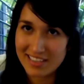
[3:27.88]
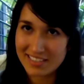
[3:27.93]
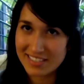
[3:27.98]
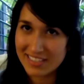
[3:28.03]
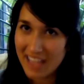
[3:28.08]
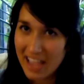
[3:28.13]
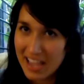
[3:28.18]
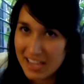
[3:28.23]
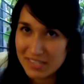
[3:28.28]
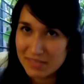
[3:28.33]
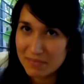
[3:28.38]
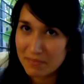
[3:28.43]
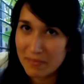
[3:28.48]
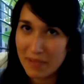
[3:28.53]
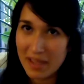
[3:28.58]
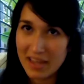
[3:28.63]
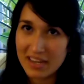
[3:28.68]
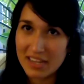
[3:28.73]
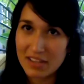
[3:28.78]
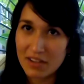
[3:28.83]
since
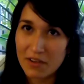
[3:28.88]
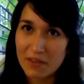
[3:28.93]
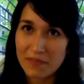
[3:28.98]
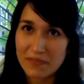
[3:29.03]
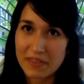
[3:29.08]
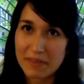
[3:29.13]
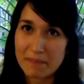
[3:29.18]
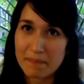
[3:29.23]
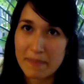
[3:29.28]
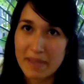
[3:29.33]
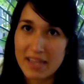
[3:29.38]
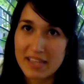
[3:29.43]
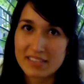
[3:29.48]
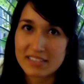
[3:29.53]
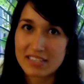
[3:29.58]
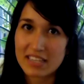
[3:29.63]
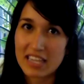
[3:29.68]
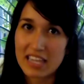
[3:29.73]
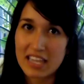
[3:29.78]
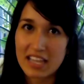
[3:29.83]
many of the
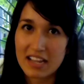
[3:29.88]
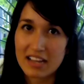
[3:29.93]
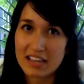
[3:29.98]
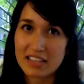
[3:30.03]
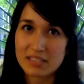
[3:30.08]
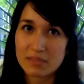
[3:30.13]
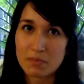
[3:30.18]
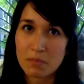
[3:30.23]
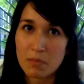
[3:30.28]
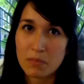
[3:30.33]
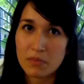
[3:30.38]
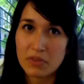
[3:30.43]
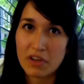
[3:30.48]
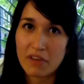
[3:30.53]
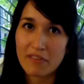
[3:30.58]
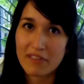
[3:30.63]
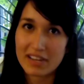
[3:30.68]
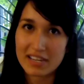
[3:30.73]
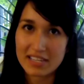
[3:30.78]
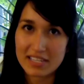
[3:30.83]
best English
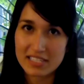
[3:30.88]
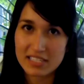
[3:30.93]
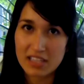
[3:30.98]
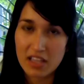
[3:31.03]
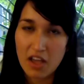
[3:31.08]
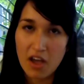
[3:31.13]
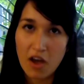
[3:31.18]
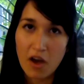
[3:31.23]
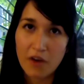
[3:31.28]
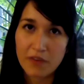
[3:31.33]
novelists